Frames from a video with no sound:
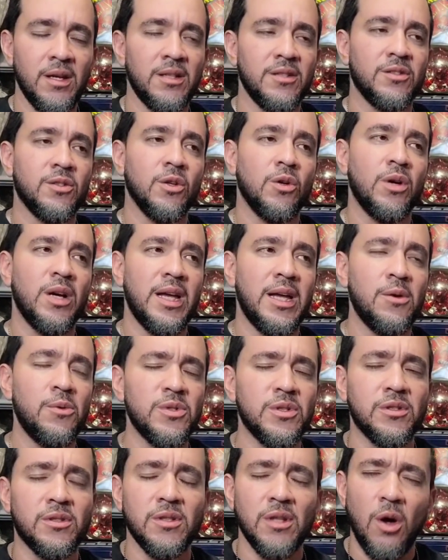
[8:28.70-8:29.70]
So it
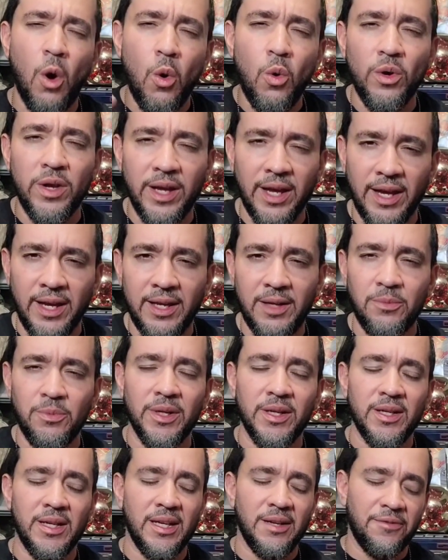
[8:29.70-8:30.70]
was okay,
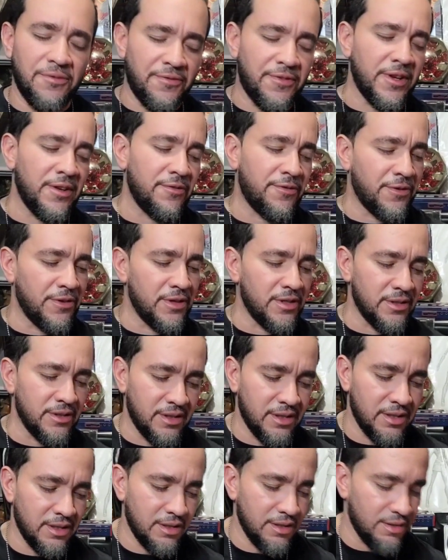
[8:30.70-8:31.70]
but it fit for
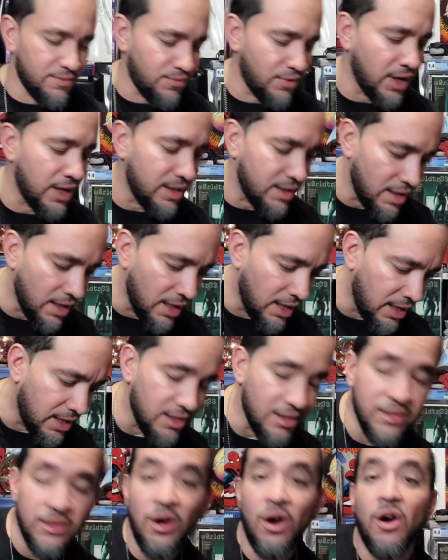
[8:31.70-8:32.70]
his his right
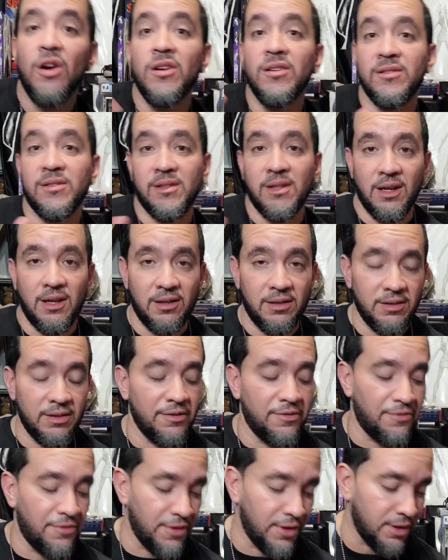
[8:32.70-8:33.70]
his artist style.
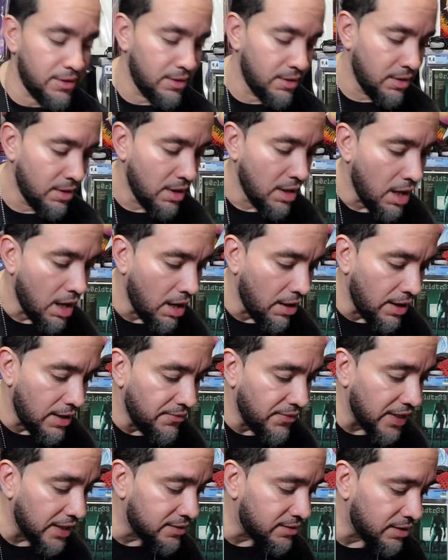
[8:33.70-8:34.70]
It fit. All right,
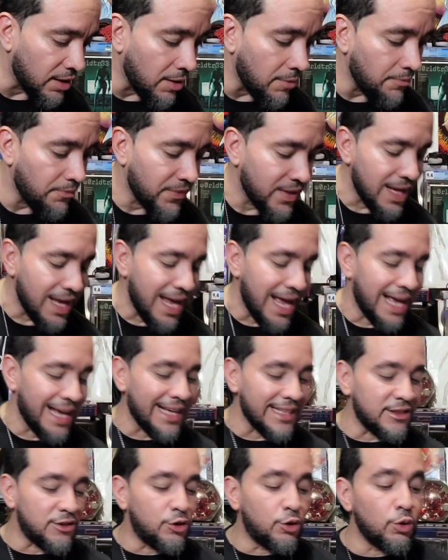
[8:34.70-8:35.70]
next up, I
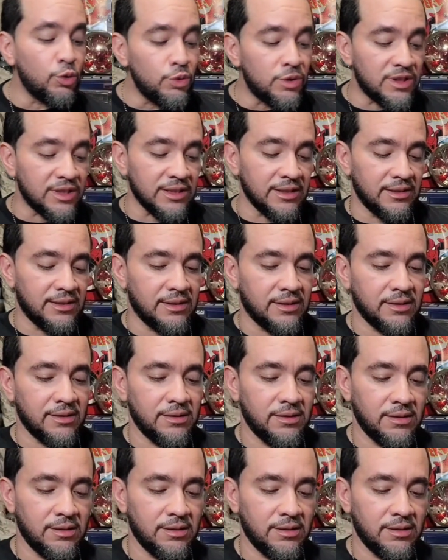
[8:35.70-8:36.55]
got Deuces.